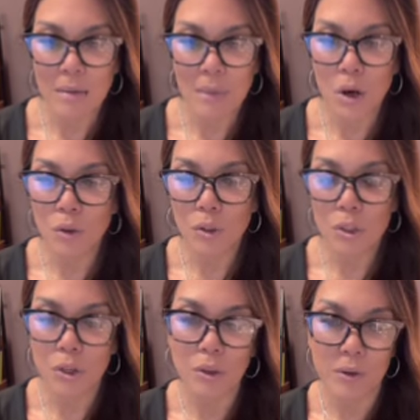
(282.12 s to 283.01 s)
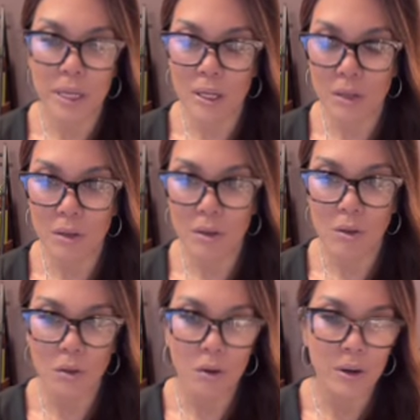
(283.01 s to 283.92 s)
cold shouldering
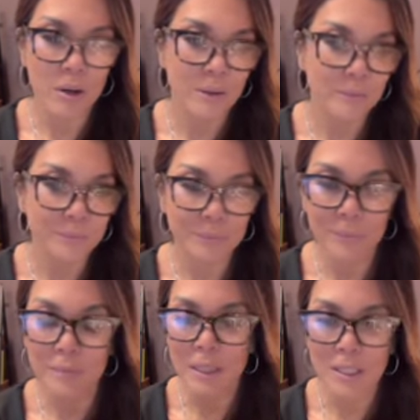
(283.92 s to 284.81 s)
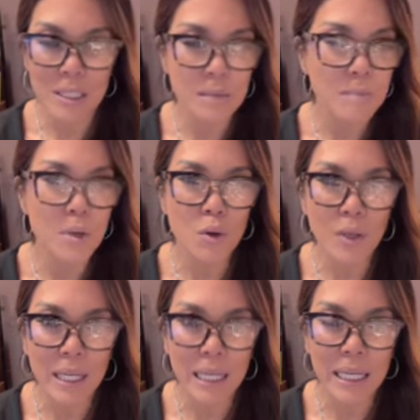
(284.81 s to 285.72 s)
you, or just
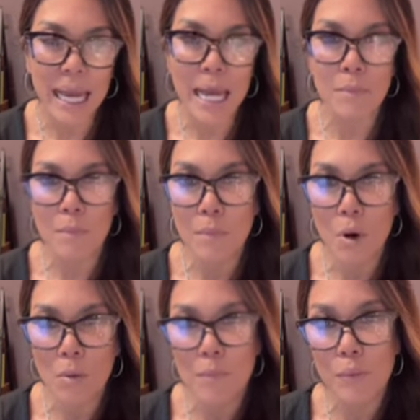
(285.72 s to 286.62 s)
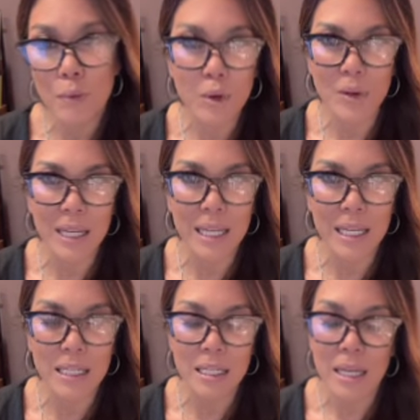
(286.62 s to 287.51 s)
moody or
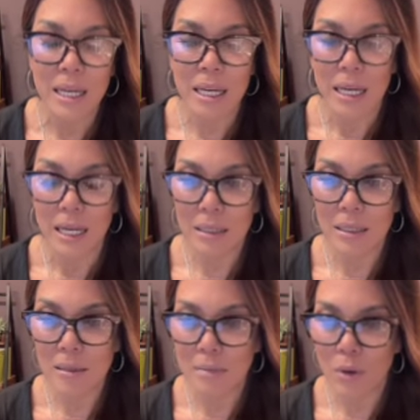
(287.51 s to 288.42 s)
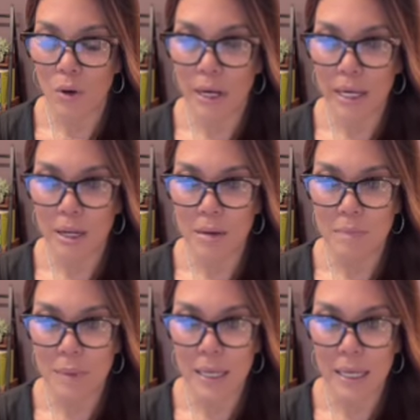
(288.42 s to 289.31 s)
brooding, or it could
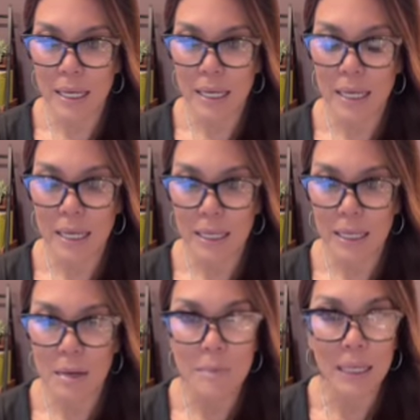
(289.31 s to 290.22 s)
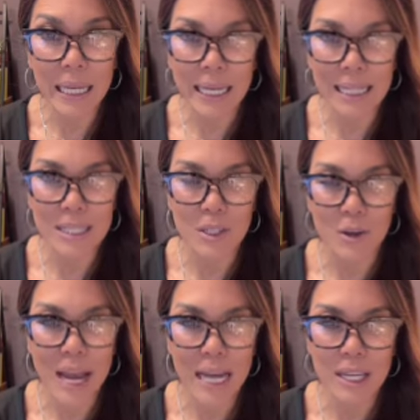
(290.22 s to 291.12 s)
be complaints
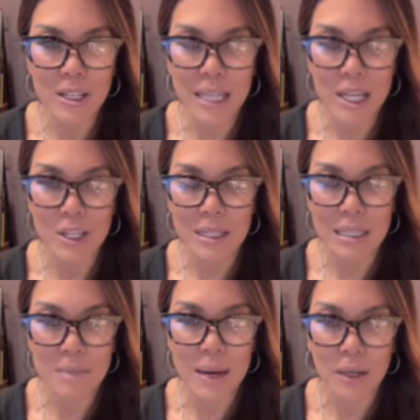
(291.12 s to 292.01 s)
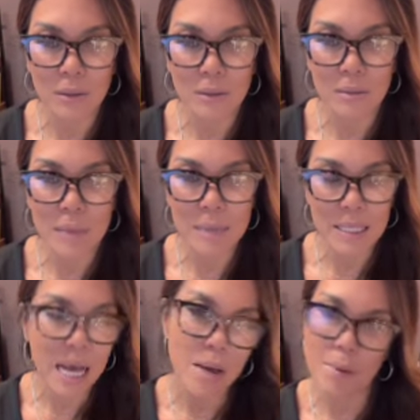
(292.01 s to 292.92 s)
or accusations about maybe
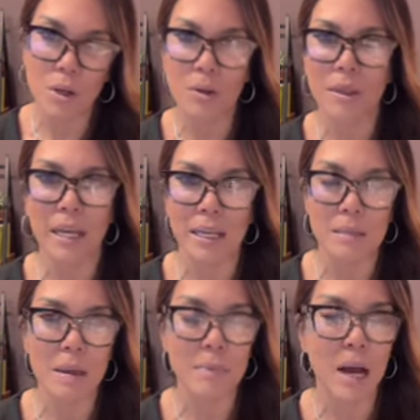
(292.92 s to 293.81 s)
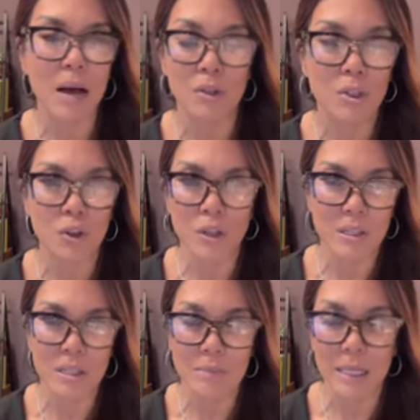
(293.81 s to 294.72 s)
topical things, maybe house chores
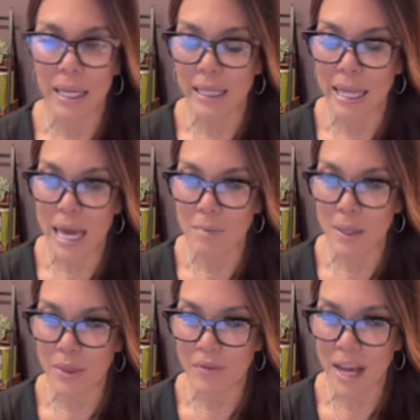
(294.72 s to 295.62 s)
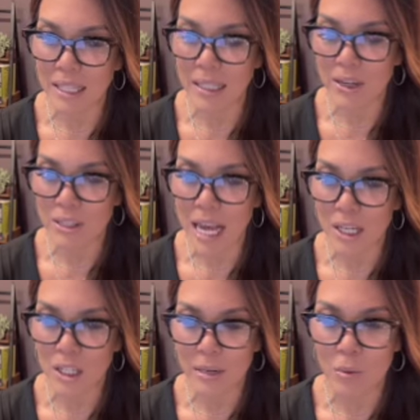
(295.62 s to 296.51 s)
or something like that. But the vacillator is
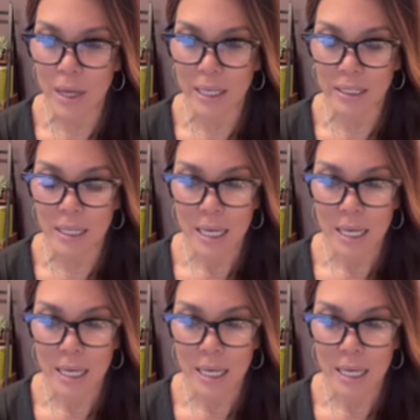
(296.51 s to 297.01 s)
actually wanting